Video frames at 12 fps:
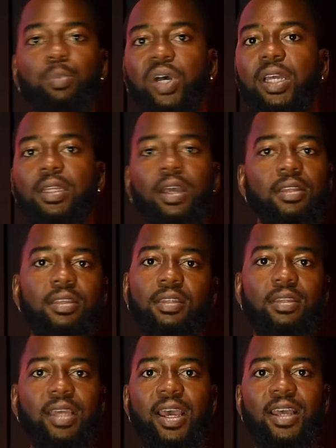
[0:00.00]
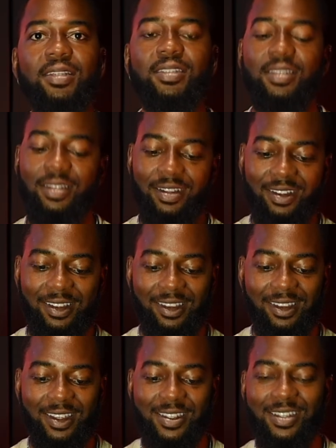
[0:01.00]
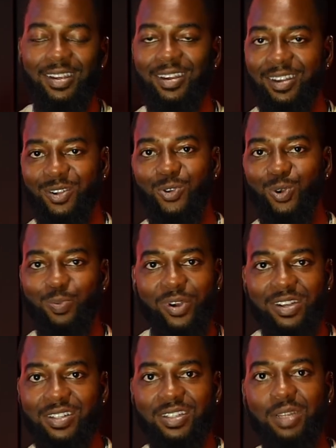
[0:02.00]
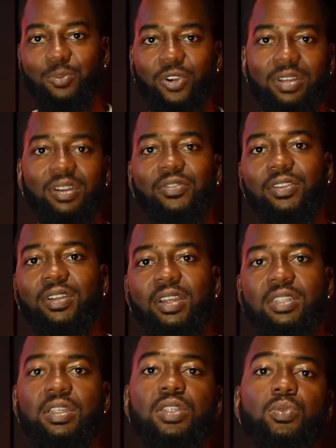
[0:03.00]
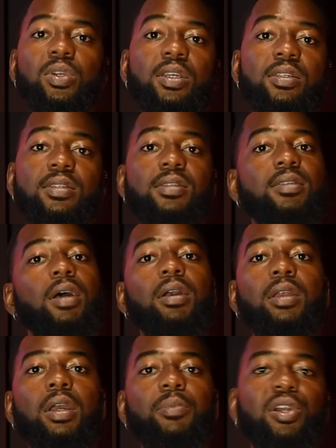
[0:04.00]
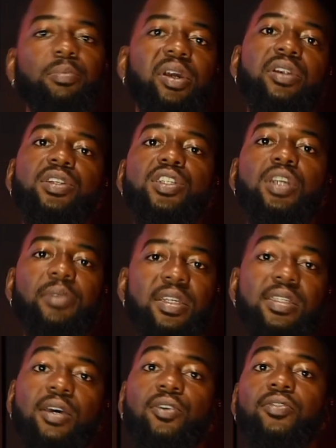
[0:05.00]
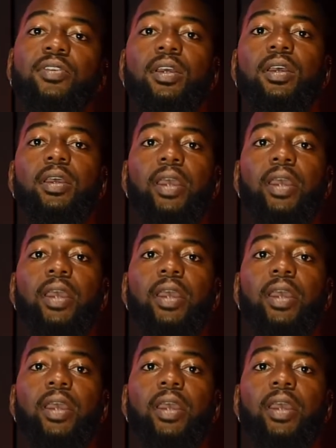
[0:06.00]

But other than that, this cool project I'm working on for the next 6 weeks, I'm going to come out a better DJ myself